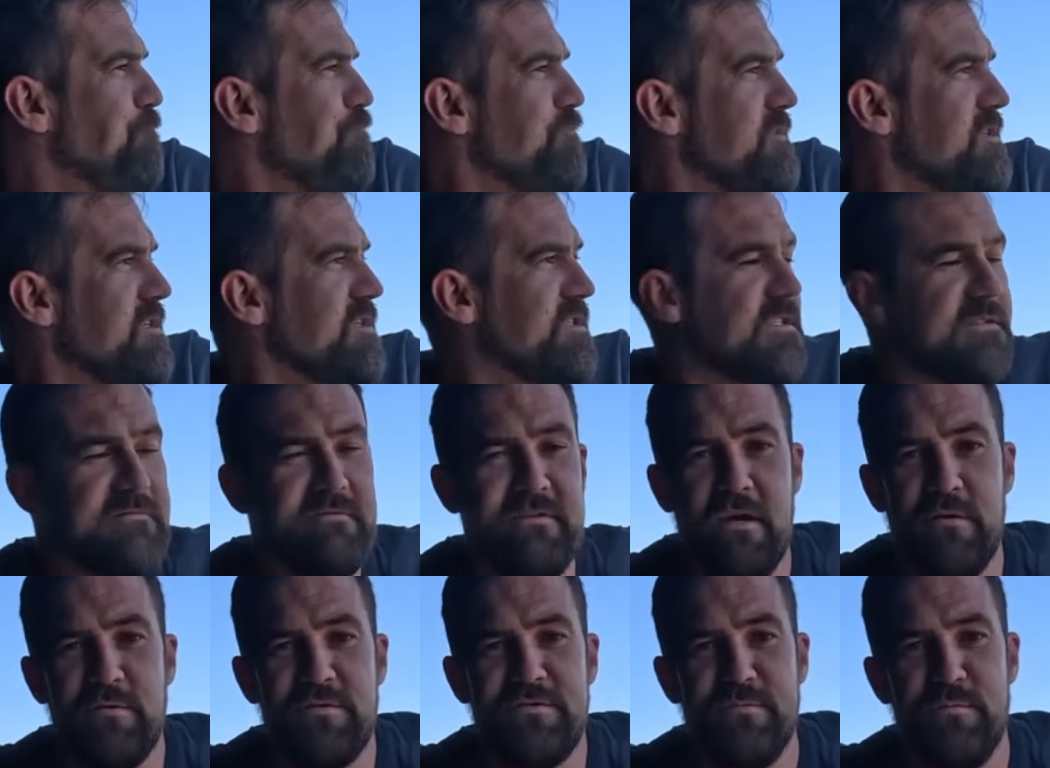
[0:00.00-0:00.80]
Just
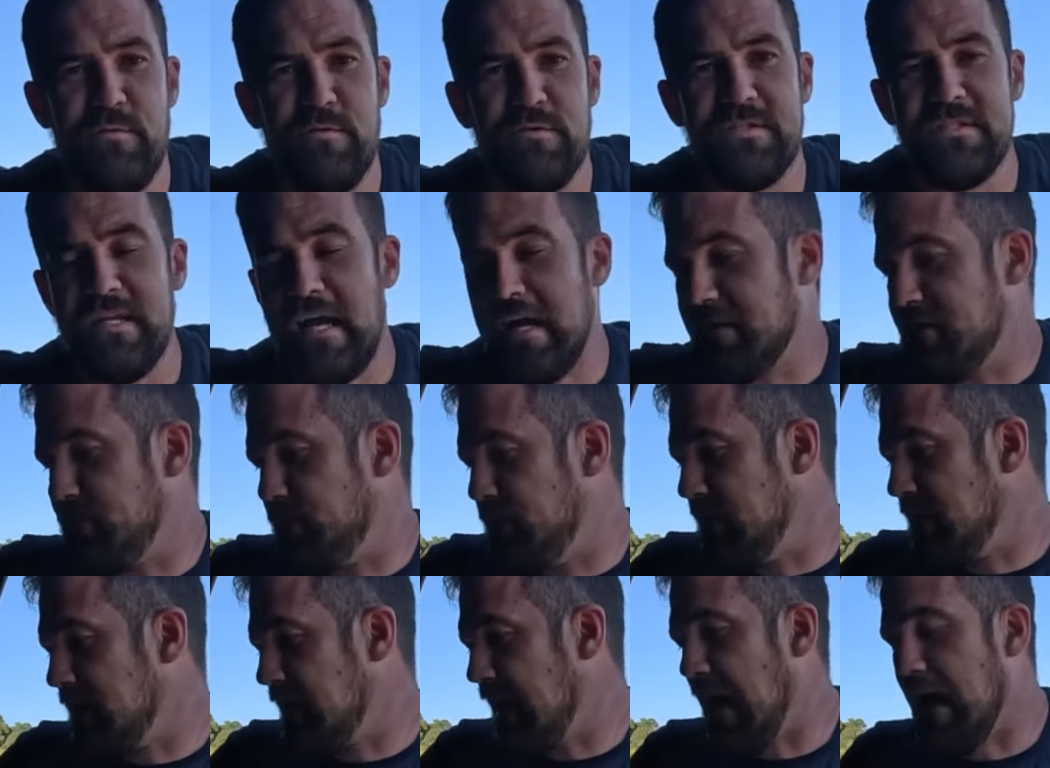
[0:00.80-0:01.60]
loads of them all stacked up
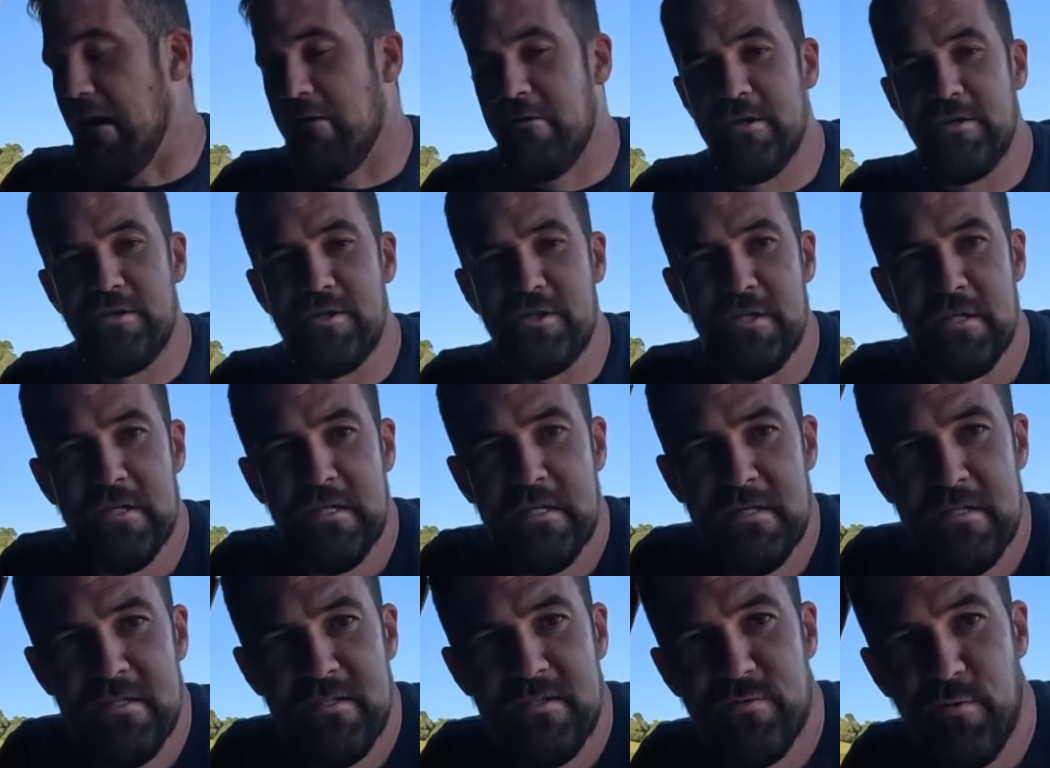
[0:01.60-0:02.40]
in the garage.
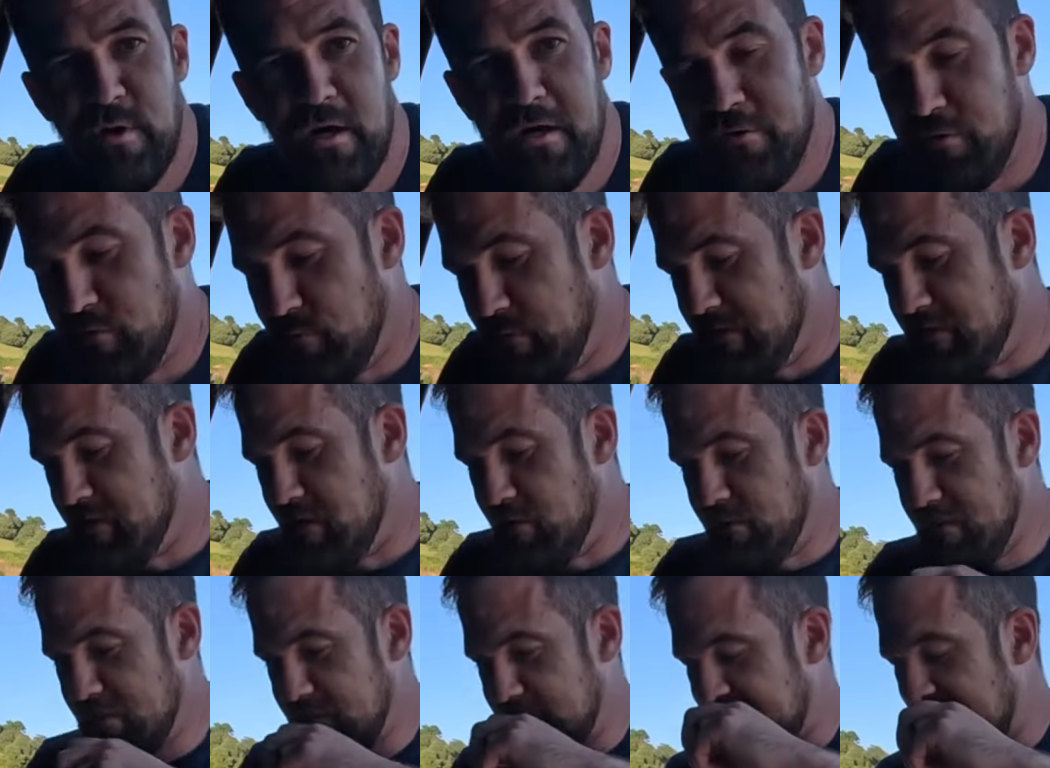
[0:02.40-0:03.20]
So what I normally do
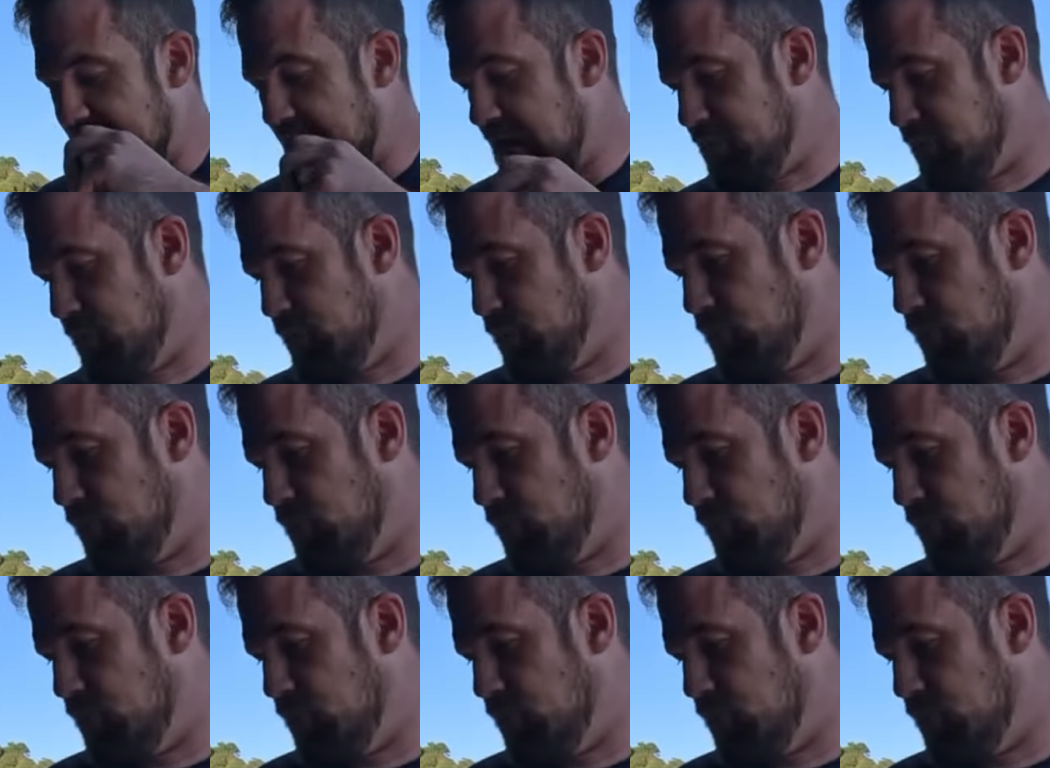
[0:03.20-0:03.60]
is have them